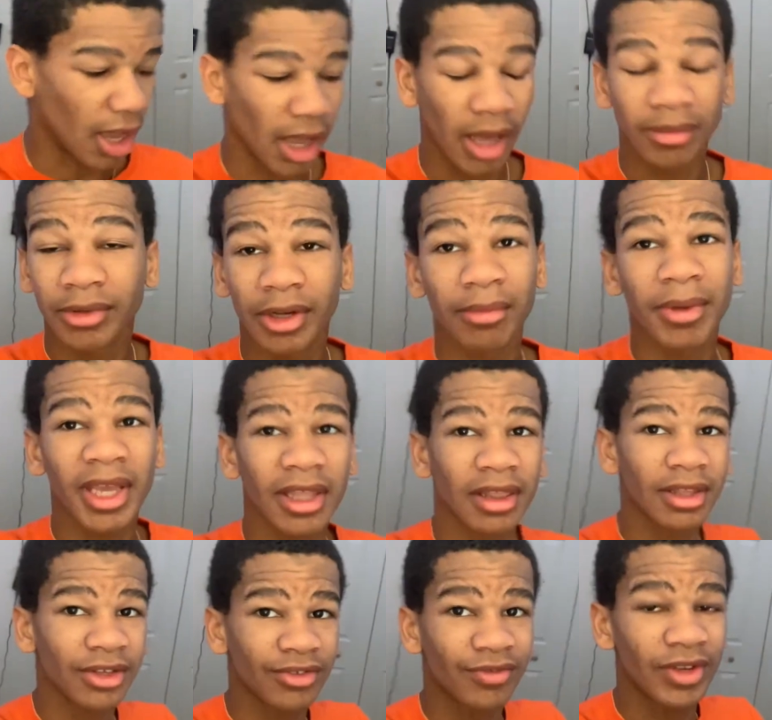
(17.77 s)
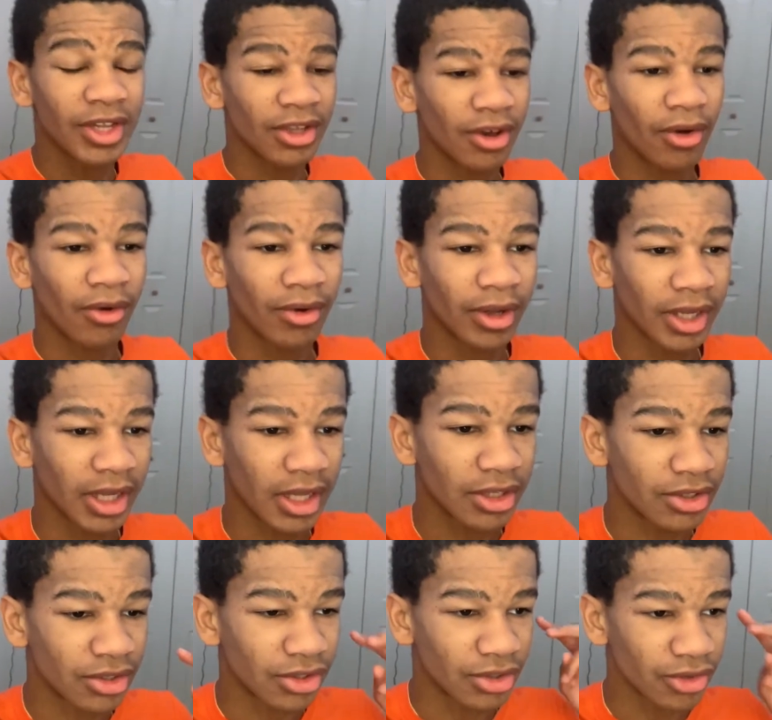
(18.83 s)
I'm gonna make this video
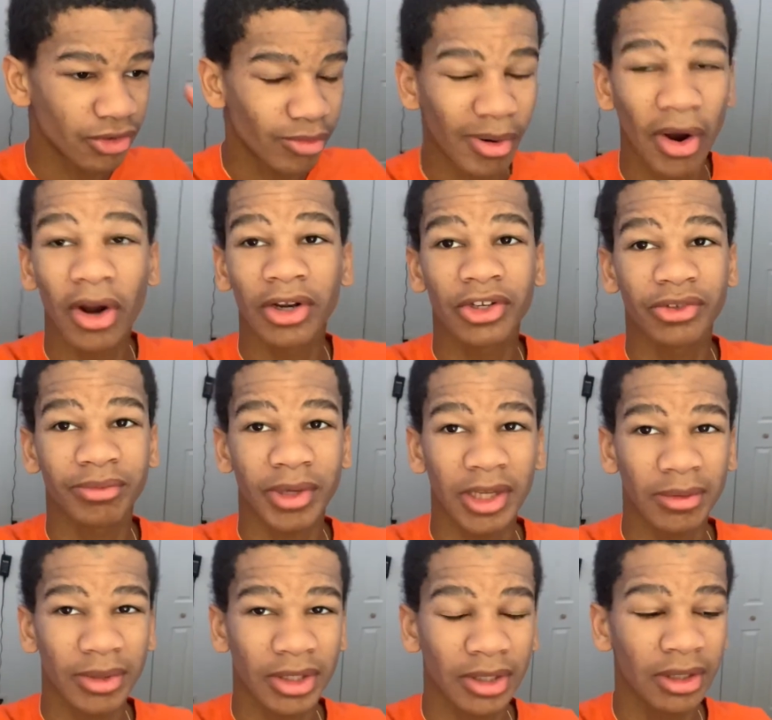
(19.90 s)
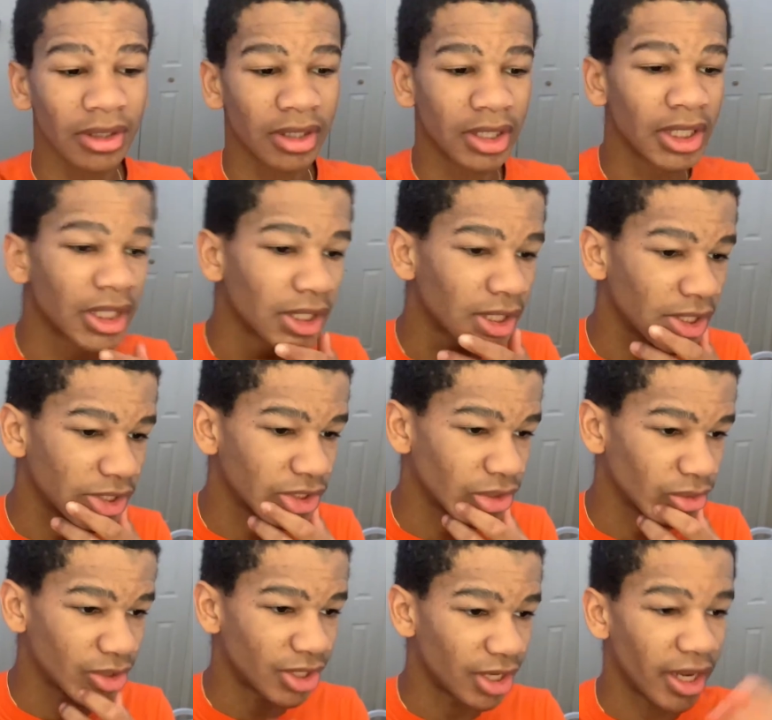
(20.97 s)
into two parts maybe. So
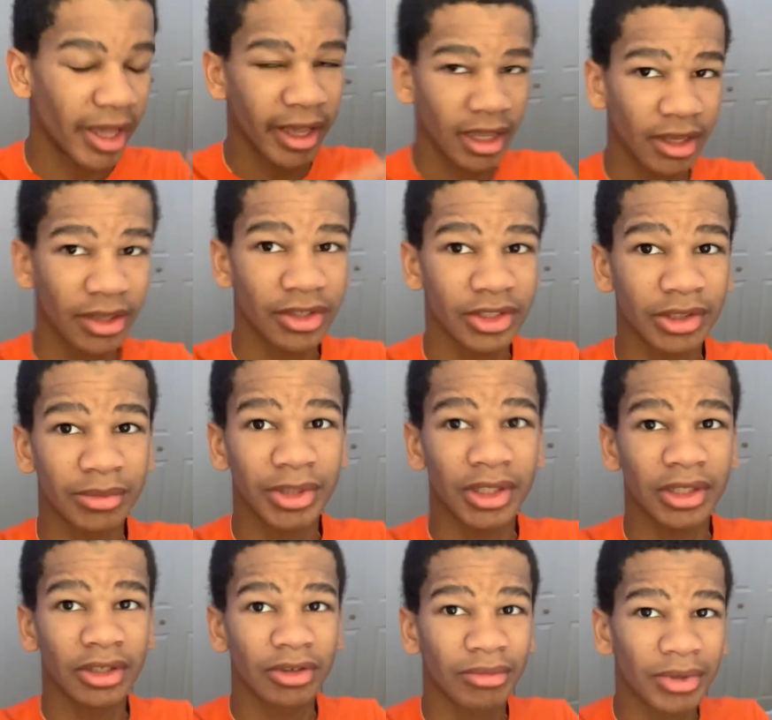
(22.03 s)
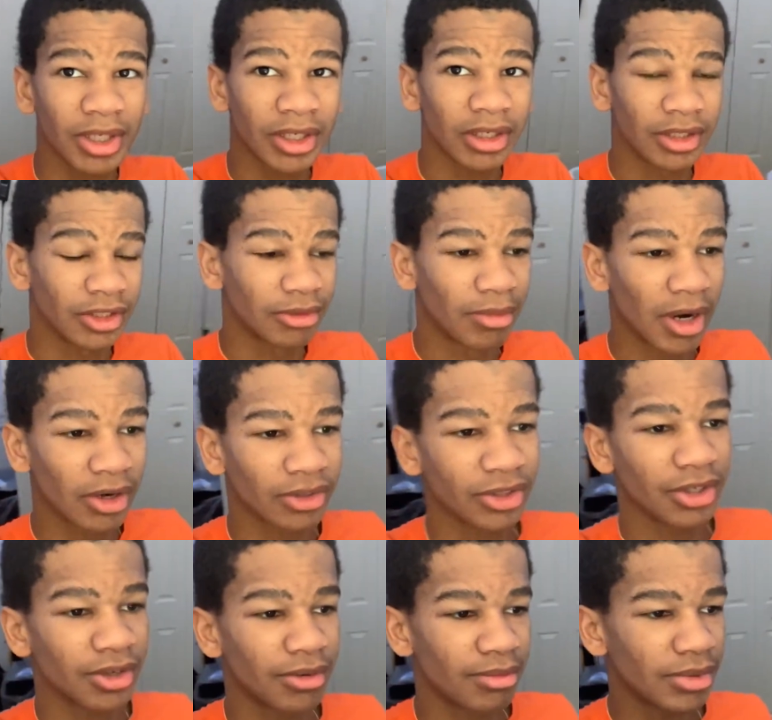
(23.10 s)
today, it's gonna be a little bit, tomorrow's
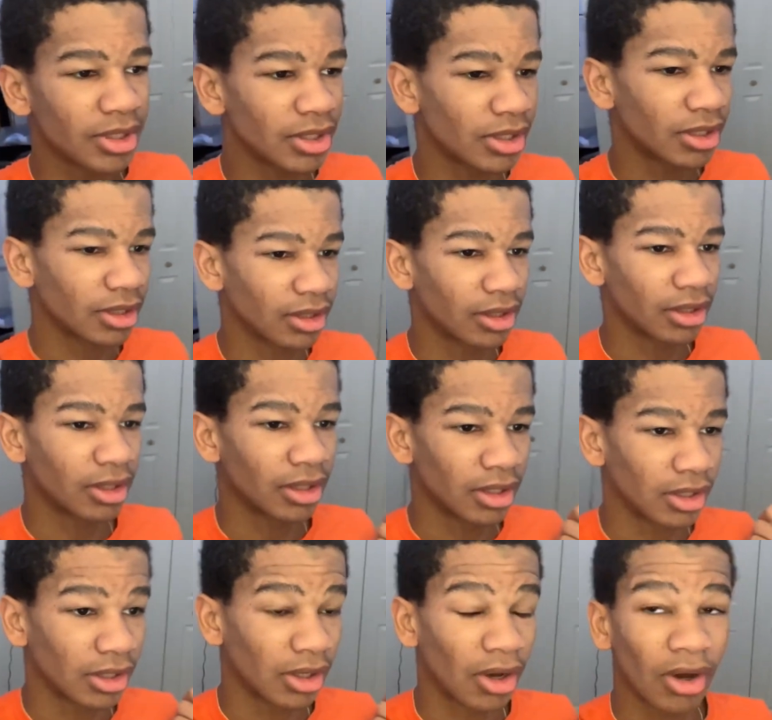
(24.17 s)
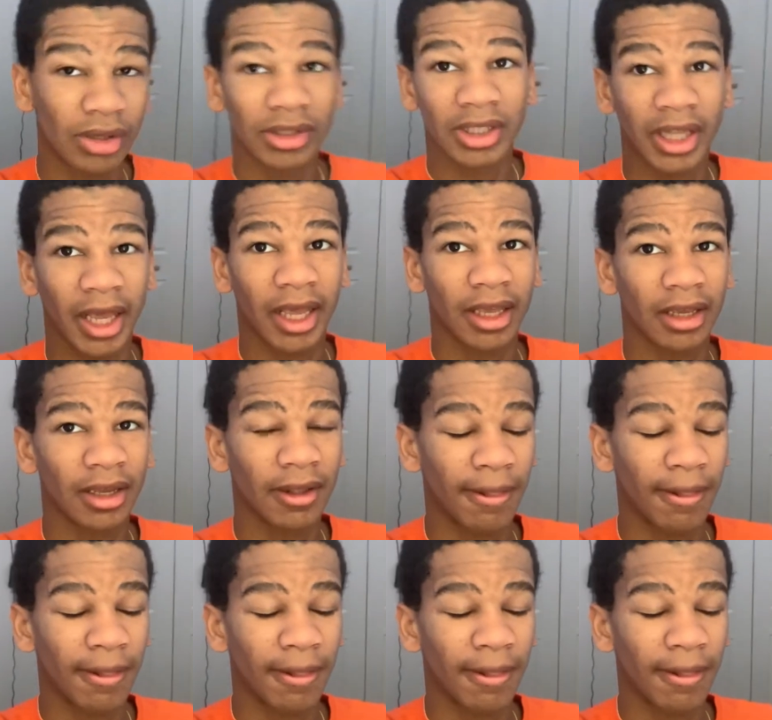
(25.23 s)
gonna be all day.